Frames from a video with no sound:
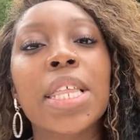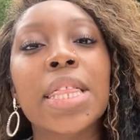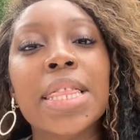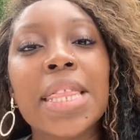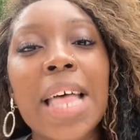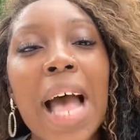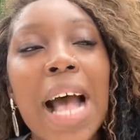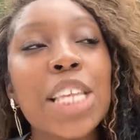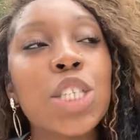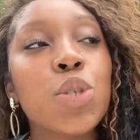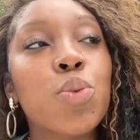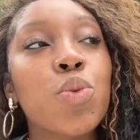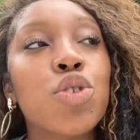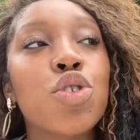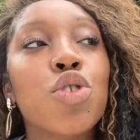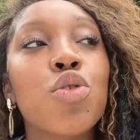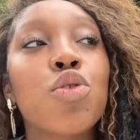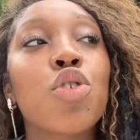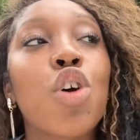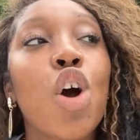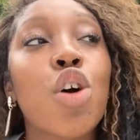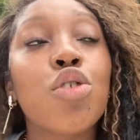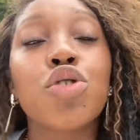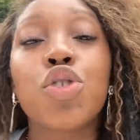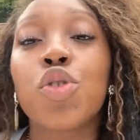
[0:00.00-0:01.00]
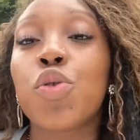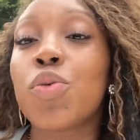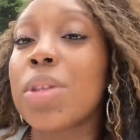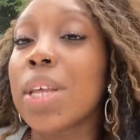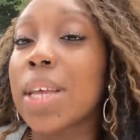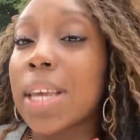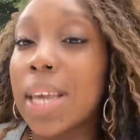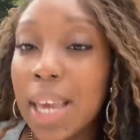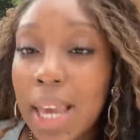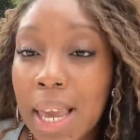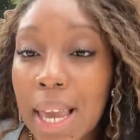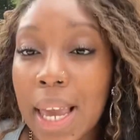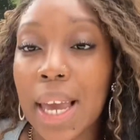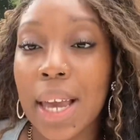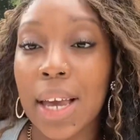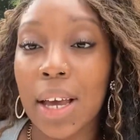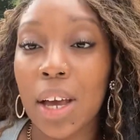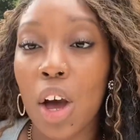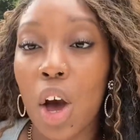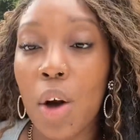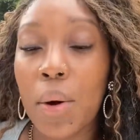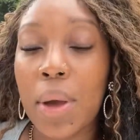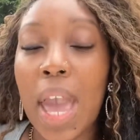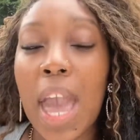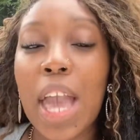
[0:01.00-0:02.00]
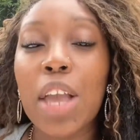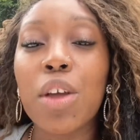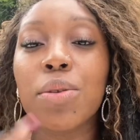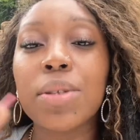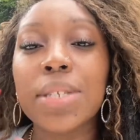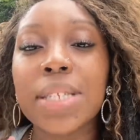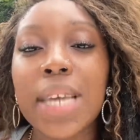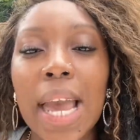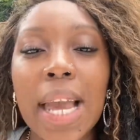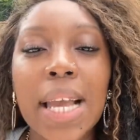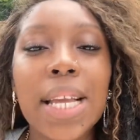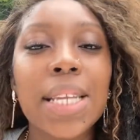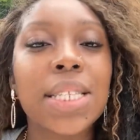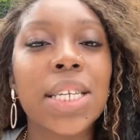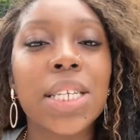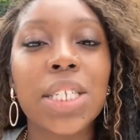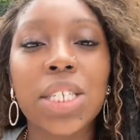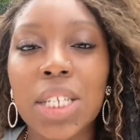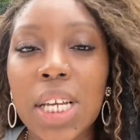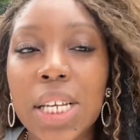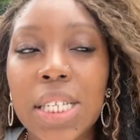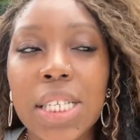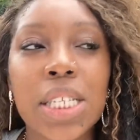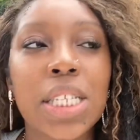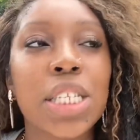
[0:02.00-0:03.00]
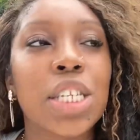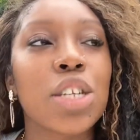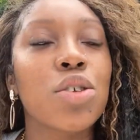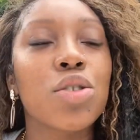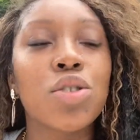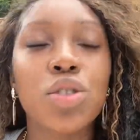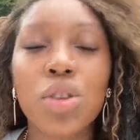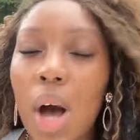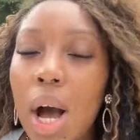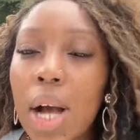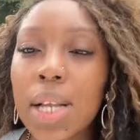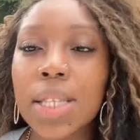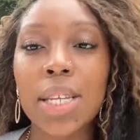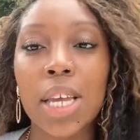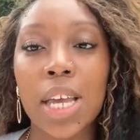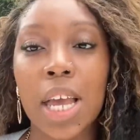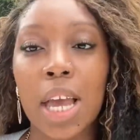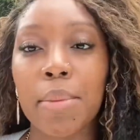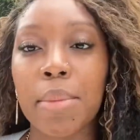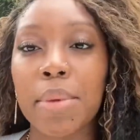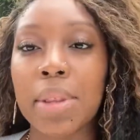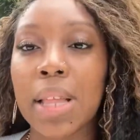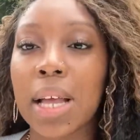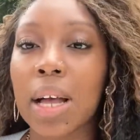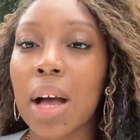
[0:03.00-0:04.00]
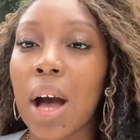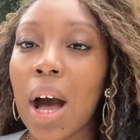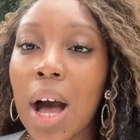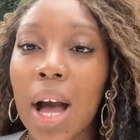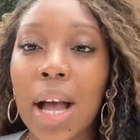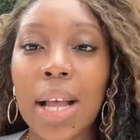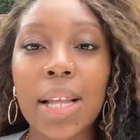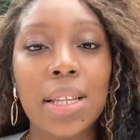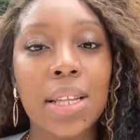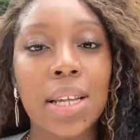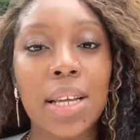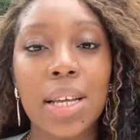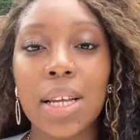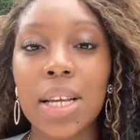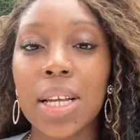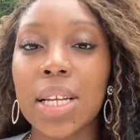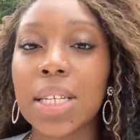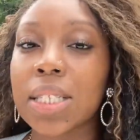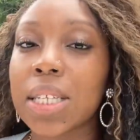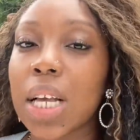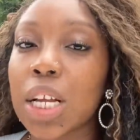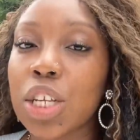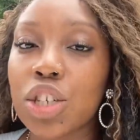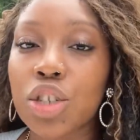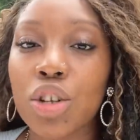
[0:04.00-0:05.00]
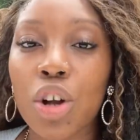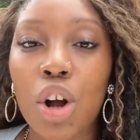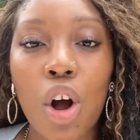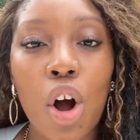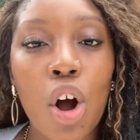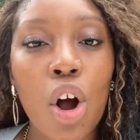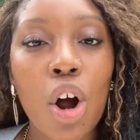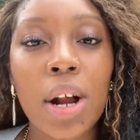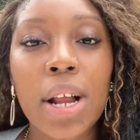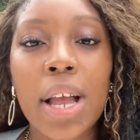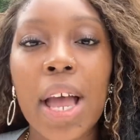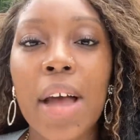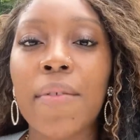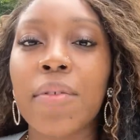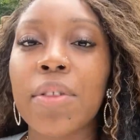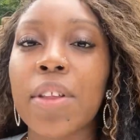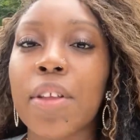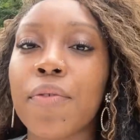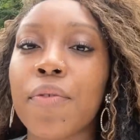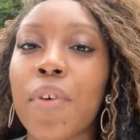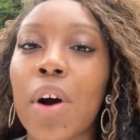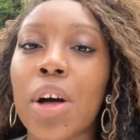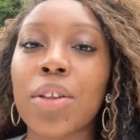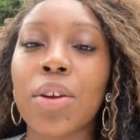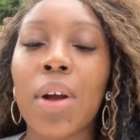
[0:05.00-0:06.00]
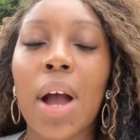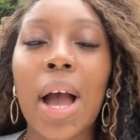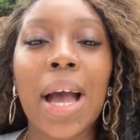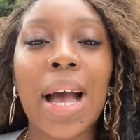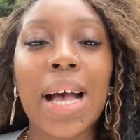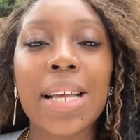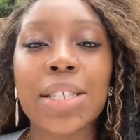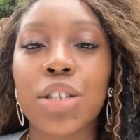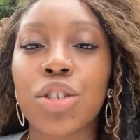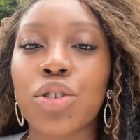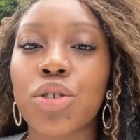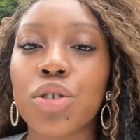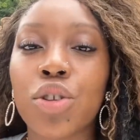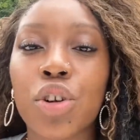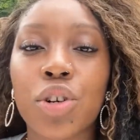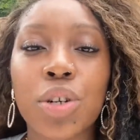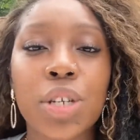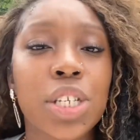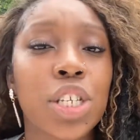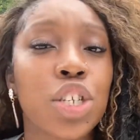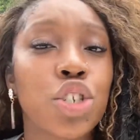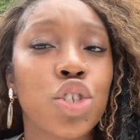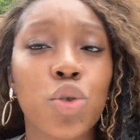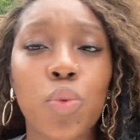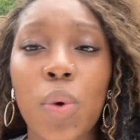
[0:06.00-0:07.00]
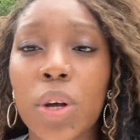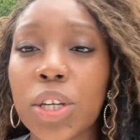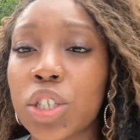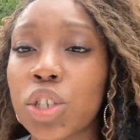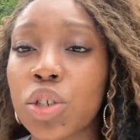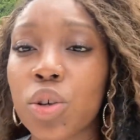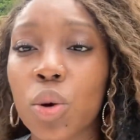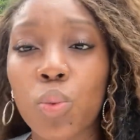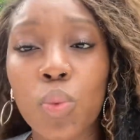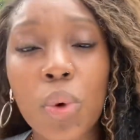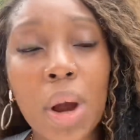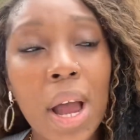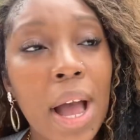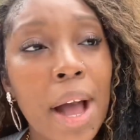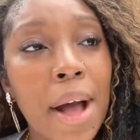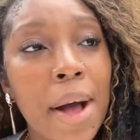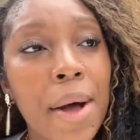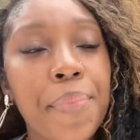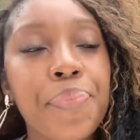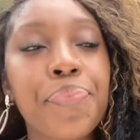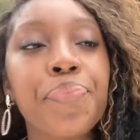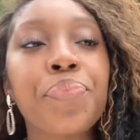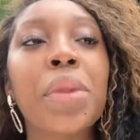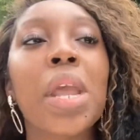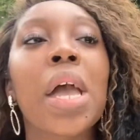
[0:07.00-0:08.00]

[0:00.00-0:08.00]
That's when you go to the king, okay? You take it to Jesus and you talk to him and let God touch their heart. Heavenly Father, I ask that you turn the situation around